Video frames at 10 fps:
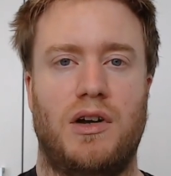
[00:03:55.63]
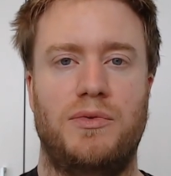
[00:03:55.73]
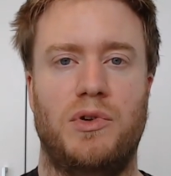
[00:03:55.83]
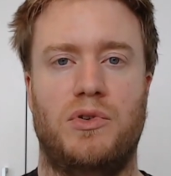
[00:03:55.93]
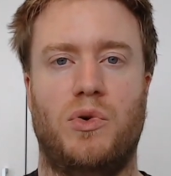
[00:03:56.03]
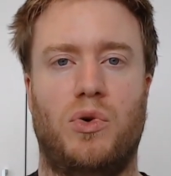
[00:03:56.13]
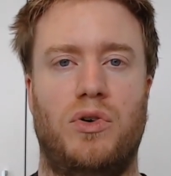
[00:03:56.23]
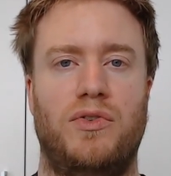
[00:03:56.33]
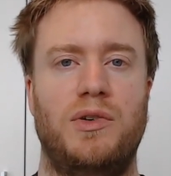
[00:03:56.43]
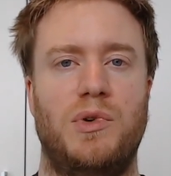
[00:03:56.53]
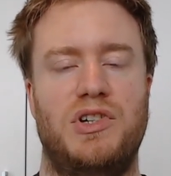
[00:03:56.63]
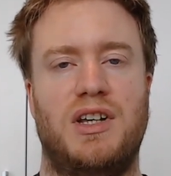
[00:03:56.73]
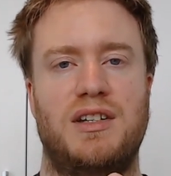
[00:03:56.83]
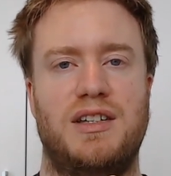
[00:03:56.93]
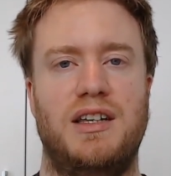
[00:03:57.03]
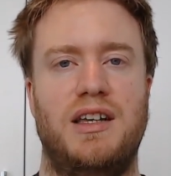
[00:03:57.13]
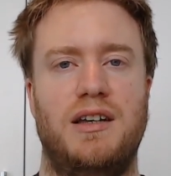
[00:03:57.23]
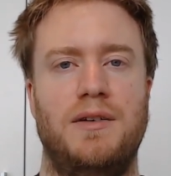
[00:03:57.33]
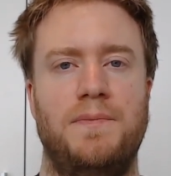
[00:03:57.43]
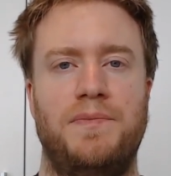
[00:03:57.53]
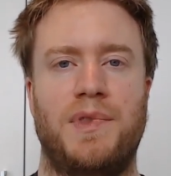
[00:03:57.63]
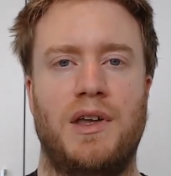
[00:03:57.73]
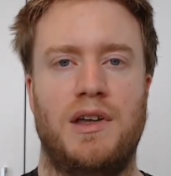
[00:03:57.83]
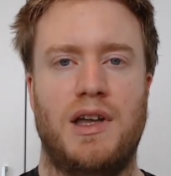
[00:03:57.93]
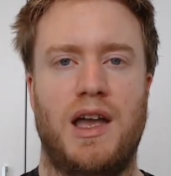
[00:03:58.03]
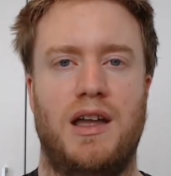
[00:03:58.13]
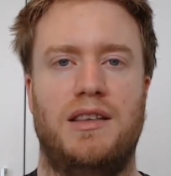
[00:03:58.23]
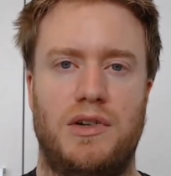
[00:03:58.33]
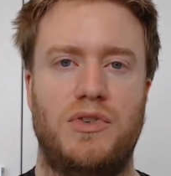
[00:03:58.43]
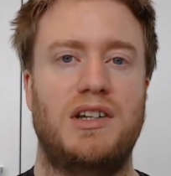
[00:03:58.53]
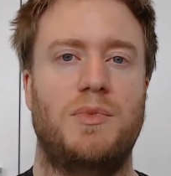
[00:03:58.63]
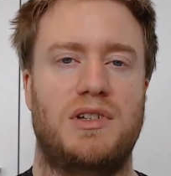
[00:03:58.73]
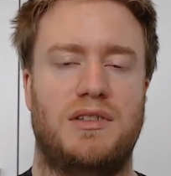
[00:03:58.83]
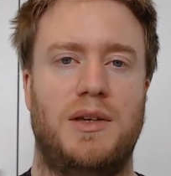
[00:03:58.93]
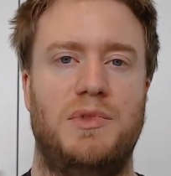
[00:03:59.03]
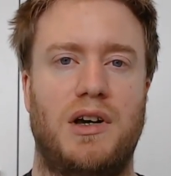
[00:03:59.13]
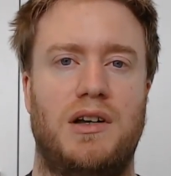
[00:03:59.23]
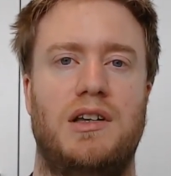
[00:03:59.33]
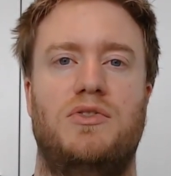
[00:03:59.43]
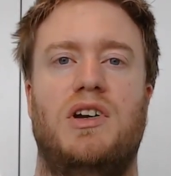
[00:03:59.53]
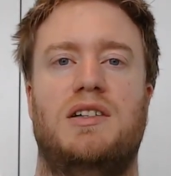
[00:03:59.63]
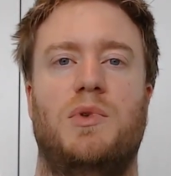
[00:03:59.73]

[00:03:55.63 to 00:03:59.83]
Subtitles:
I've got an Oura ring, which you can see here, and that tracks my sleep data, it tracks my